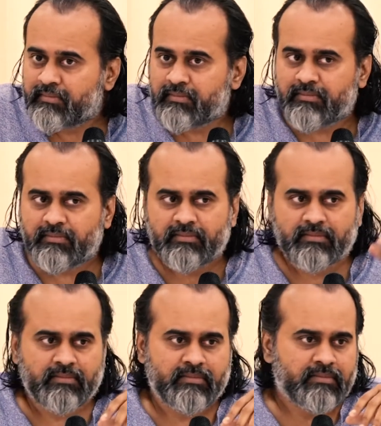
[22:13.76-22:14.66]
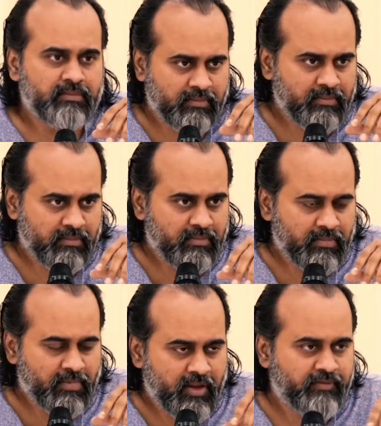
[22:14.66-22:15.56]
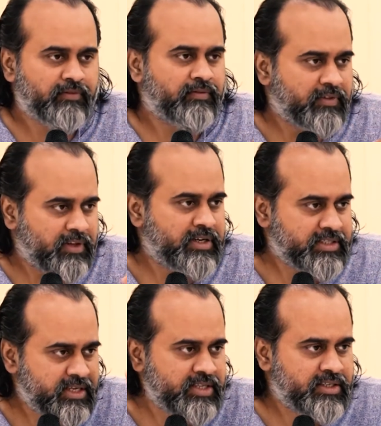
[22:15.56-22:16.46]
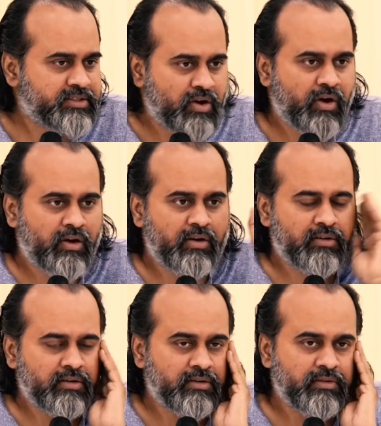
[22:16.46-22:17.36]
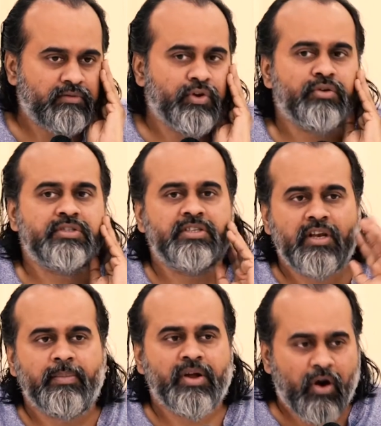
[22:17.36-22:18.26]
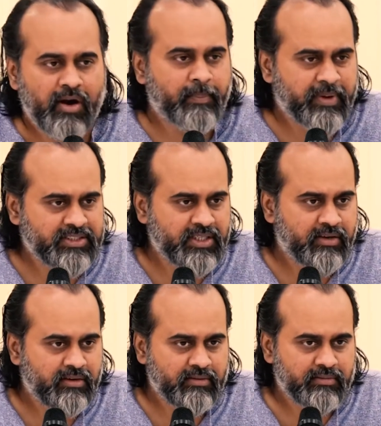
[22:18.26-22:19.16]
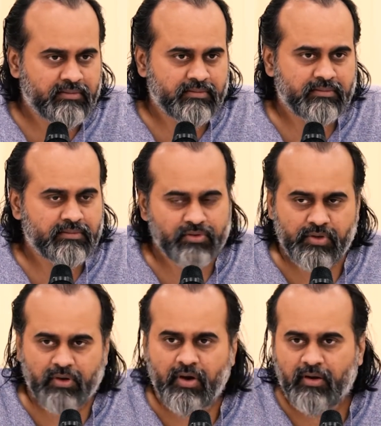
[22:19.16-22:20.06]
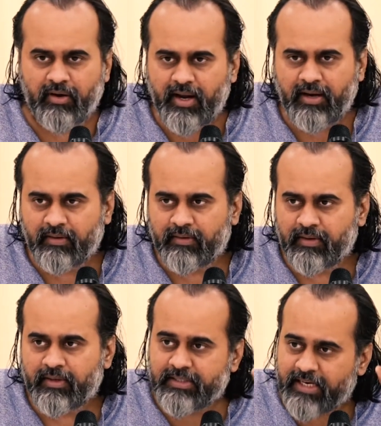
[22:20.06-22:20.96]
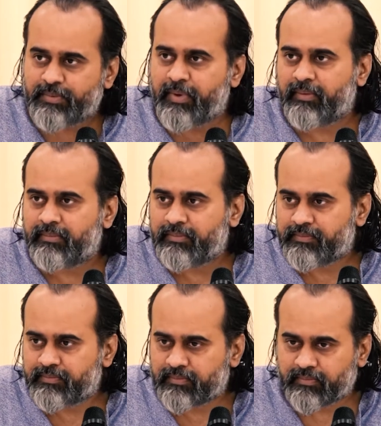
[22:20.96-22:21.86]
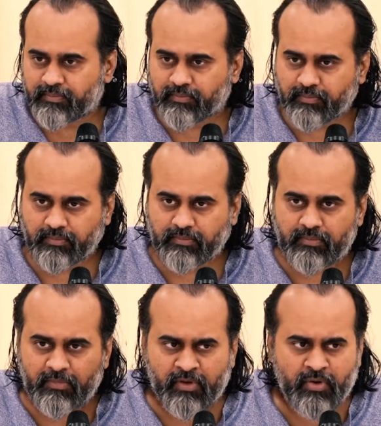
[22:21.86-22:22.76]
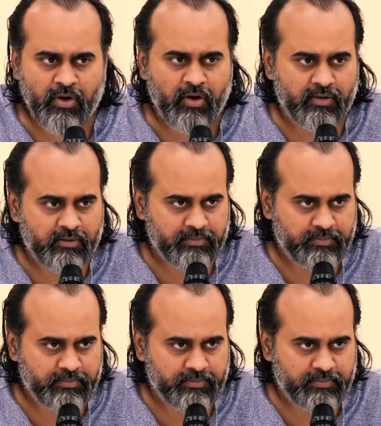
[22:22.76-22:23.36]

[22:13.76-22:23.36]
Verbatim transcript: No. If the disease is gone, would you still be called a patient? So you're gone, right? That's Brahman. You're gone